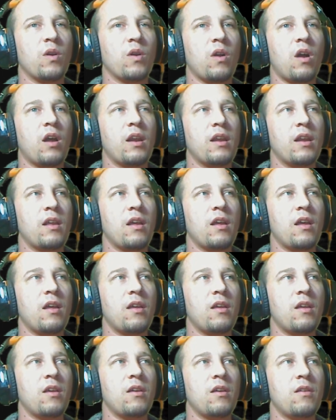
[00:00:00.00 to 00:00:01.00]
on
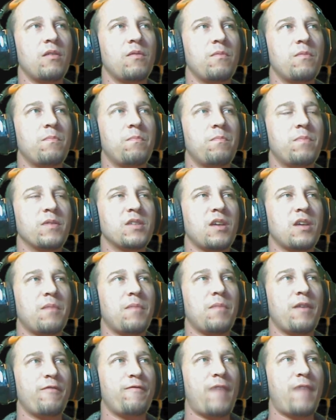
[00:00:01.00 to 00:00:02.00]
beside
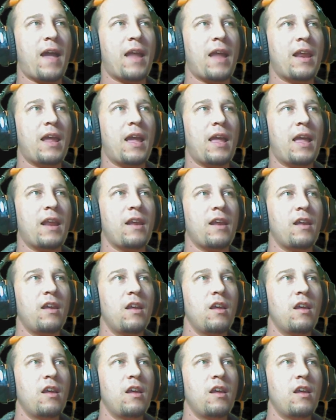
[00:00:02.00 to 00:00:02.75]
my fat head.